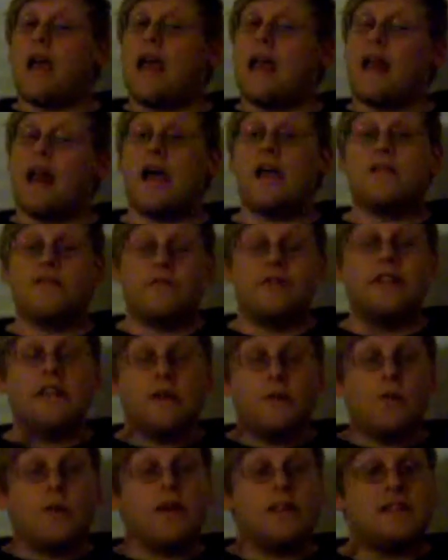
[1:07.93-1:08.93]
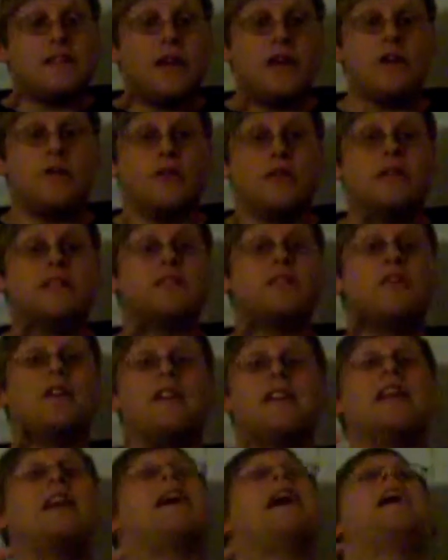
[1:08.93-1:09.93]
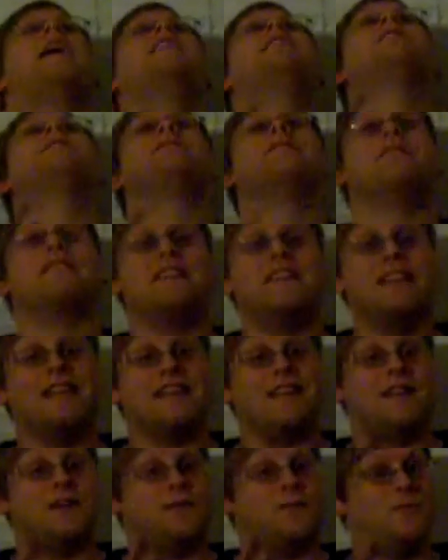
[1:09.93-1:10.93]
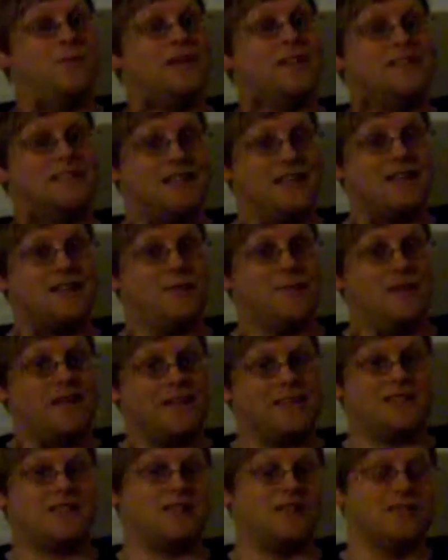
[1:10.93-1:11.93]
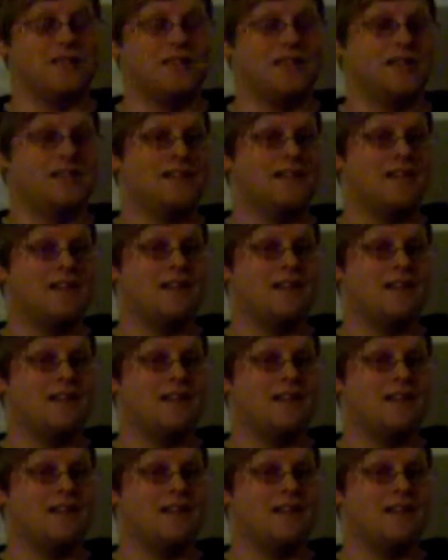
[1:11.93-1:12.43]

And I really want to tell you that it's good. Like, I really want to tell you that it's good.